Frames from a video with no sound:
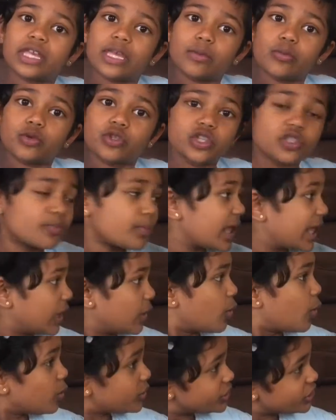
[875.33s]
which is playing
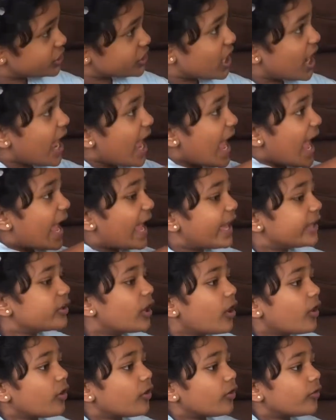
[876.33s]
Quidditch. And
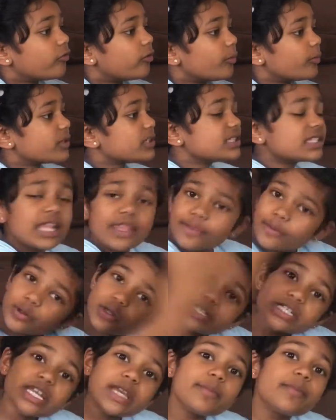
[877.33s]
from the
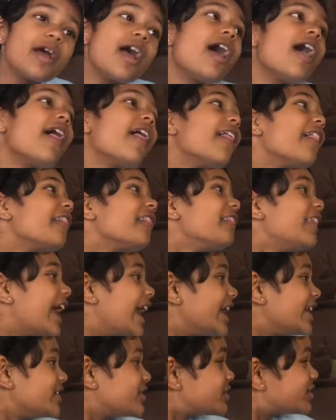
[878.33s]
Slytherin team,
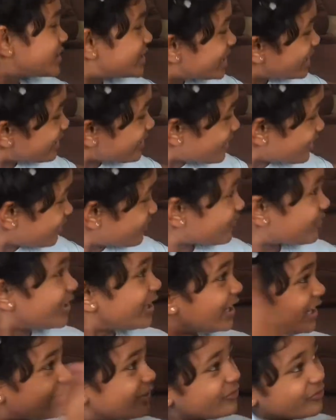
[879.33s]
they cheer
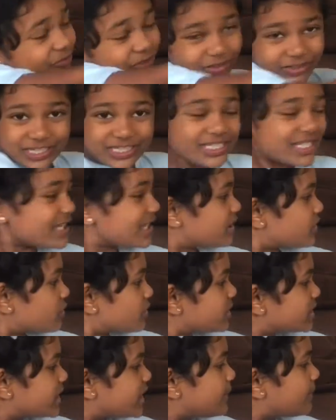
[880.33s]
for the
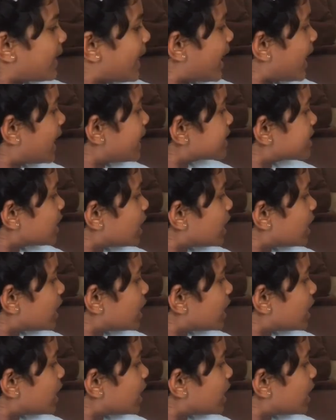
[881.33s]
Slytherin team. And